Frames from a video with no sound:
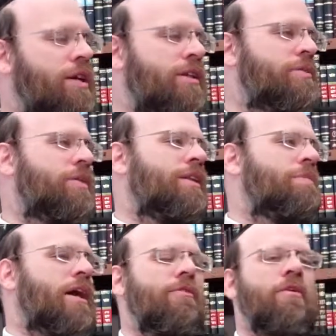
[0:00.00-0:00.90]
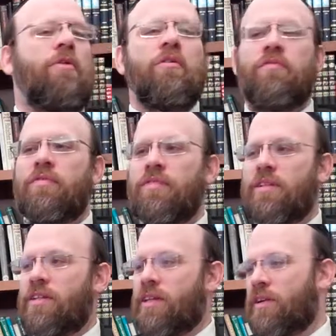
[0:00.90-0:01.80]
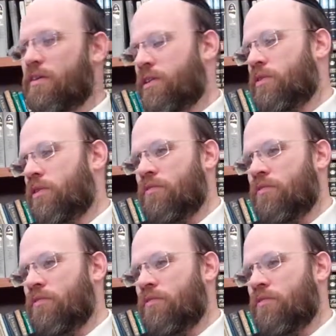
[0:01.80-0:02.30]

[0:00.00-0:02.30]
he doesn't want to marry off. The